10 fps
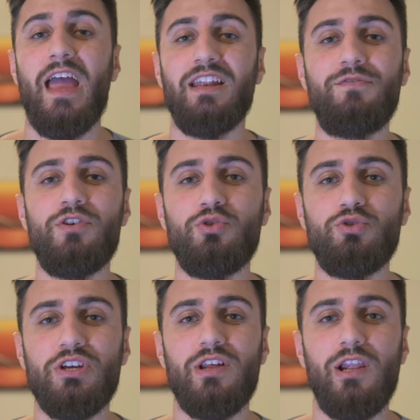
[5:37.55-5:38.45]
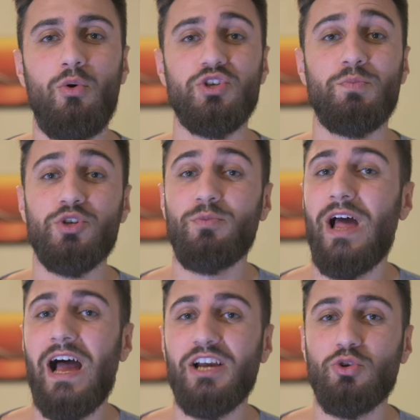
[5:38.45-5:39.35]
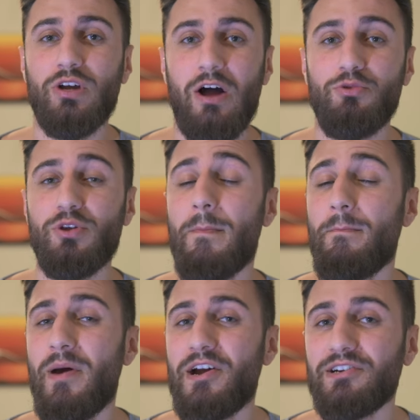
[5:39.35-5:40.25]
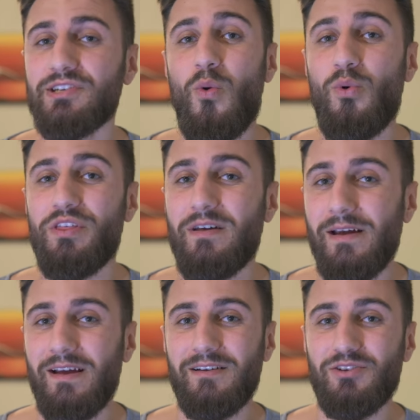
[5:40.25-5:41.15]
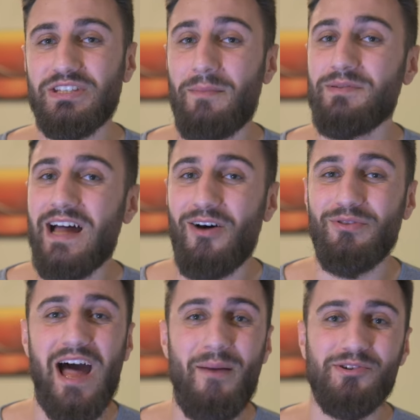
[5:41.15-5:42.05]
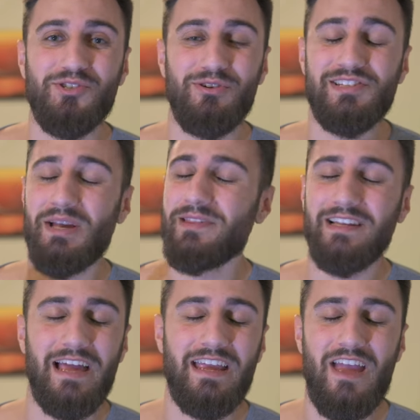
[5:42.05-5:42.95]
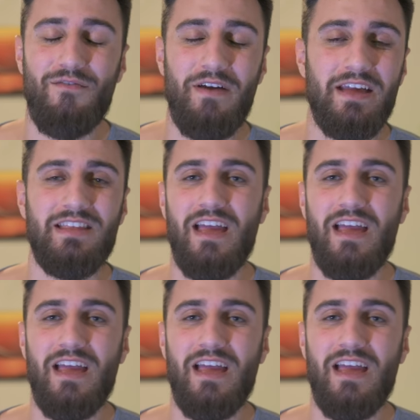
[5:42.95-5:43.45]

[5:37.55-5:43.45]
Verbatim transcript: And if you're using the lowest possible I S O count paired with a step down aperture, something like f eight,